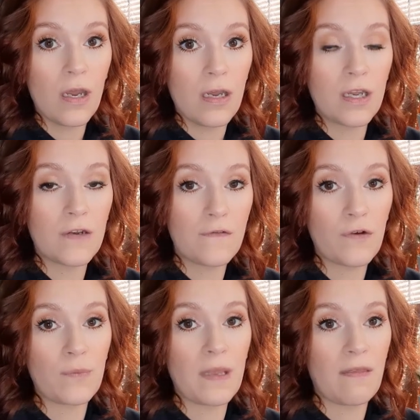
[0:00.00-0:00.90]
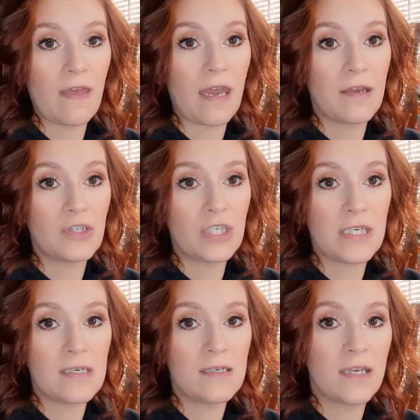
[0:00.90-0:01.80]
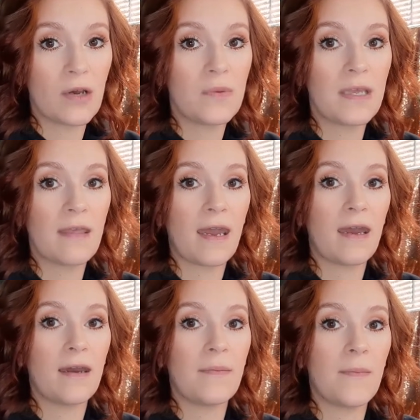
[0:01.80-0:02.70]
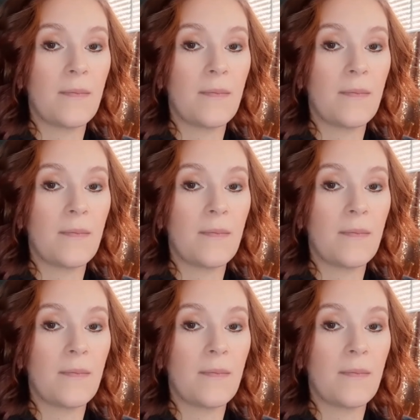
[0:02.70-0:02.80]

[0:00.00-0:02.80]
confirming that. She did tell me that